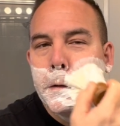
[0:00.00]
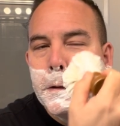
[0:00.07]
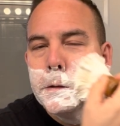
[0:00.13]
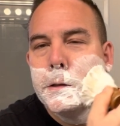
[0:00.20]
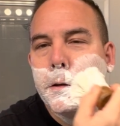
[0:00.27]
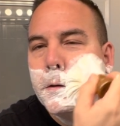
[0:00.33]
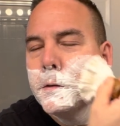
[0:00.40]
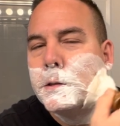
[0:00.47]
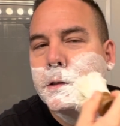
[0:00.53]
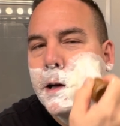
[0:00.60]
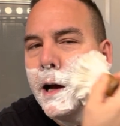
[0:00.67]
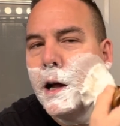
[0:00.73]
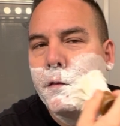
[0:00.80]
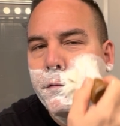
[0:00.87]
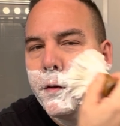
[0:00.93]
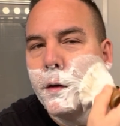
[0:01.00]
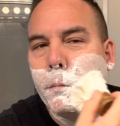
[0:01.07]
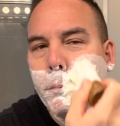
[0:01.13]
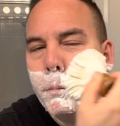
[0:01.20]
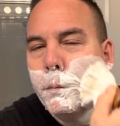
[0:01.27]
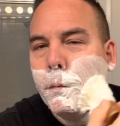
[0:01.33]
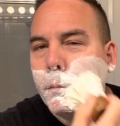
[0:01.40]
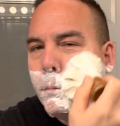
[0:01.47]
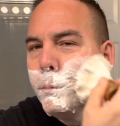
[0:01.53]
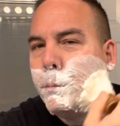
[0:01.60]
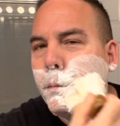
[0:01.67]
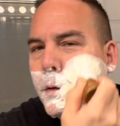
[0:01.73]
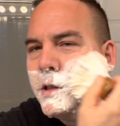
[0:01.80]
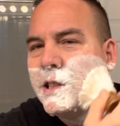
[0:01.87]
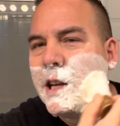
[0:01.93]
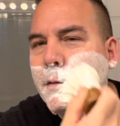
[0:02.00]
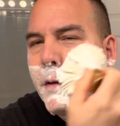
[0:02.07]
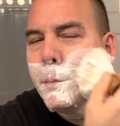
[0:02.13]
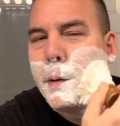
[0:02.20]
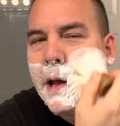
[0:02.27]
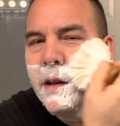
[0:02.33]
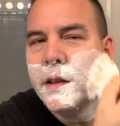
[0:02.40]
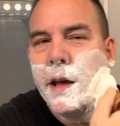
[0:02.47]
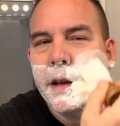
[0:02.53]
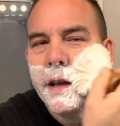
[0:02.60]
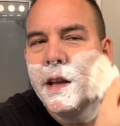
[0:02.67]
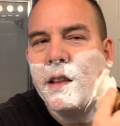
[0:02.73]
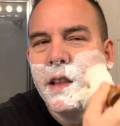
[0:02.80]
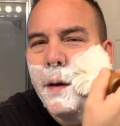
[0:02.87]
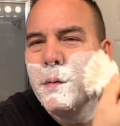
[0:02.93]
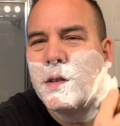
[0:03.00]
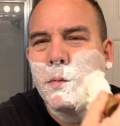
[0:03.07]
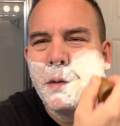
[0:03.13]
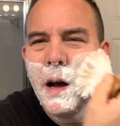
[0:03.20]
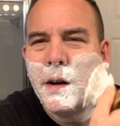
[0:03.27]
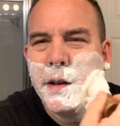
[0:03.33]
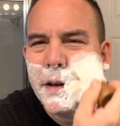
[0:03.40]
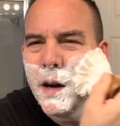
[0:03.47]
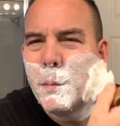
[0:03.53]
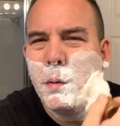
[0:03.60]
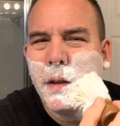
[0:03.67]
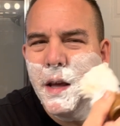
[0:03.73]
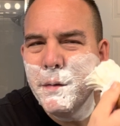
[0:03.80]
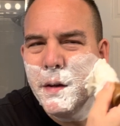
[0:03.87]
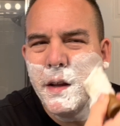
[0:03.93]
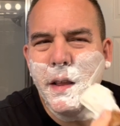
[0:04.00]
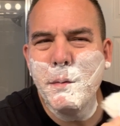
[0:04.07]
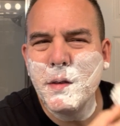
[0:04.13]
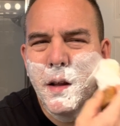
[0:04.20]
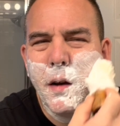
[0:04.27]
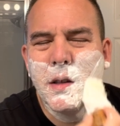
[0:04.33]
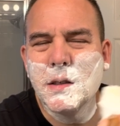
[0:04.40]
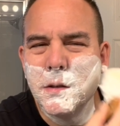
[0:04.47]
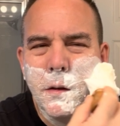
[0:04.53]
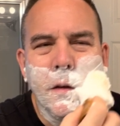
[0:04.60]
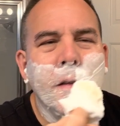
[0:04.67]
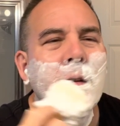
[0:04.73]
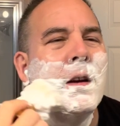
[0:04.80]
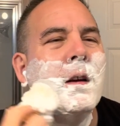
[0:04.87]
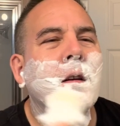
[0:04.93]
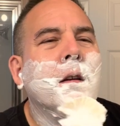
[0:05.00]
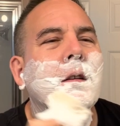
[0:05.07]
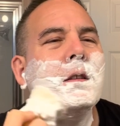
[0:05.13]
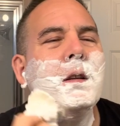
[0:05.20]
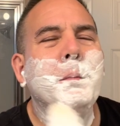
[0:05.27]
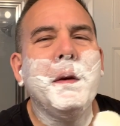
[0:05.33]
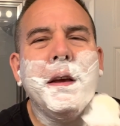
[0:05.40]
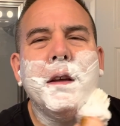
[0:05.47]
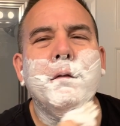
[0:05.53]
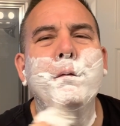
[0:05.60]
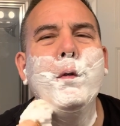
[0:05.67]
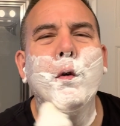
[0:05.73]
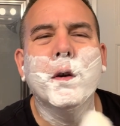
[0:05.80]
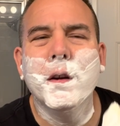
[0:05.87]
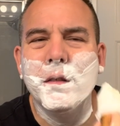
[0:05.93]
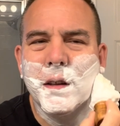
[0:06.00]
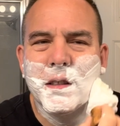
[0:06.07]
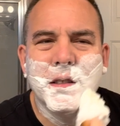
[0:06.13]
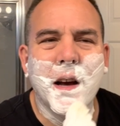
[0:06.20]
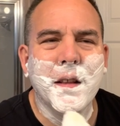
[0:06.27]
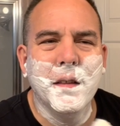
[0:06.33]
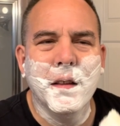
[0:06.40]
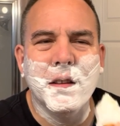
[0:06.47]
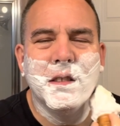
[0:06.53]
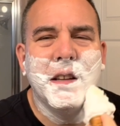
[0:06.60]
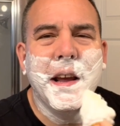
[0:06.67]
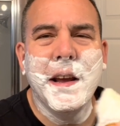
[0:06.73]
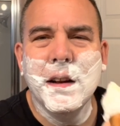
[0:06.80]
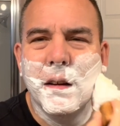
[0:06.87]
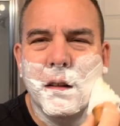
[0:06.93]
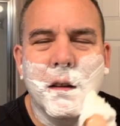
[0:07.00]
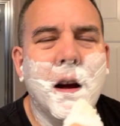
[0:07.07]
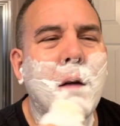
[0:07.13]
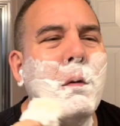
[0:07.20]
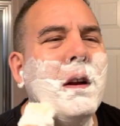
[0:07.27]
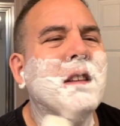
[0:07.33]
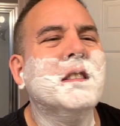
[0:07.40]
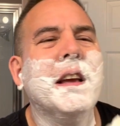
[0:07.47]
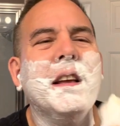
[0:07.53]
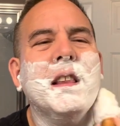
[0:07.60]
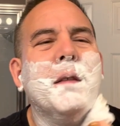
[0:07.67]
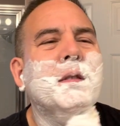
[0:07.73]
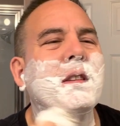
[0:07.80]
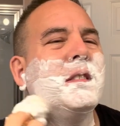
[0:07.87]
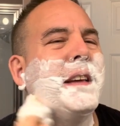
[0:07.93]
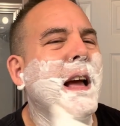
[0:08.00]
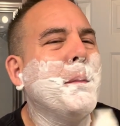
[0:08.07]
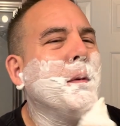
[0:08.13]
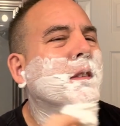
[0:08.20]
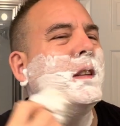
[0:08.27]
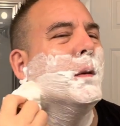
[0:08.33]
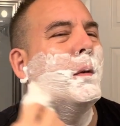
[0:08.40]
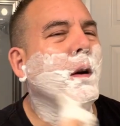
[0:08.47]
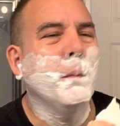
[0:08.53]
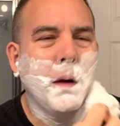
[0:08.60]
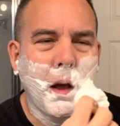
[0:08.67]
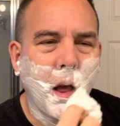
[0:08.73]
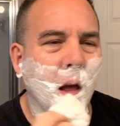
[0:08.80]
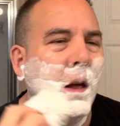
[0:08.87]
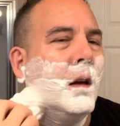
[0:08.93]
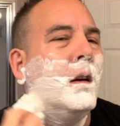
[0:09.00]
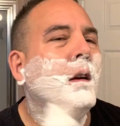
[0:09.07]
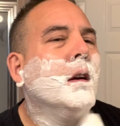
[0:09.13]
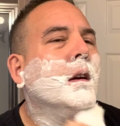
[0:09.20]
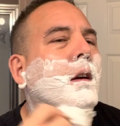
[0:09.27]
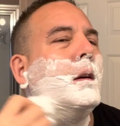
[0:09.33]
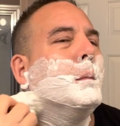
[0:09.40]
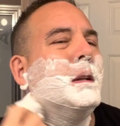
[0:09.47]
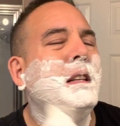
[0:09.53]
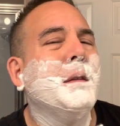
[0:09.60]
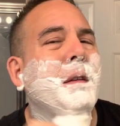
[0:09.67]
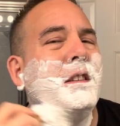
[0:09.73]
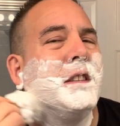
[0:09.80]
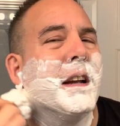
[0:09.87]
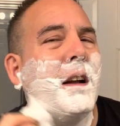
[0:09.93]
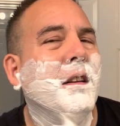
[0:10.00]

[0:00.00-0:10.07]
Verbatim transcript: So Scott from Shaving with Peg Leg, he lives around here, I believe. He lives close to me in Florida on the side of the state. I want to say he lives in Tampa somewhere, but definitely check out